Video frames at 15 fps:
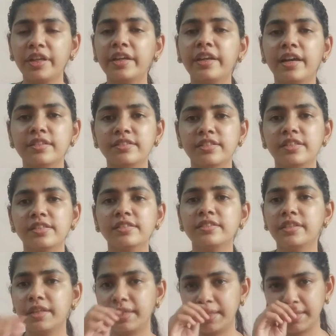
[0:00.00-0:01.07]
does is,
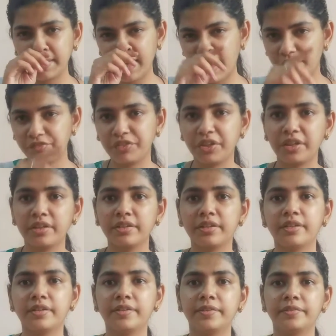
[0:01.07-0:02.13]
he, after
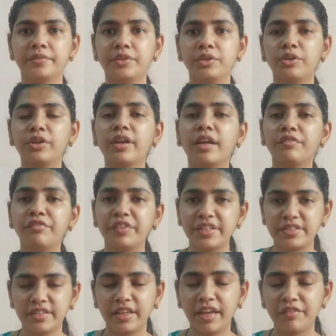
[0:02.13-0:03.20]

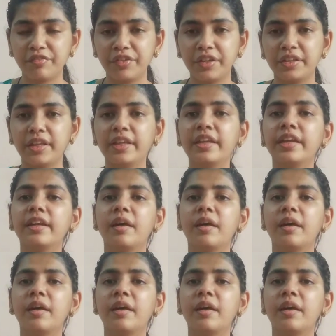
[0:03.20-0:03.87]
confessing everything, he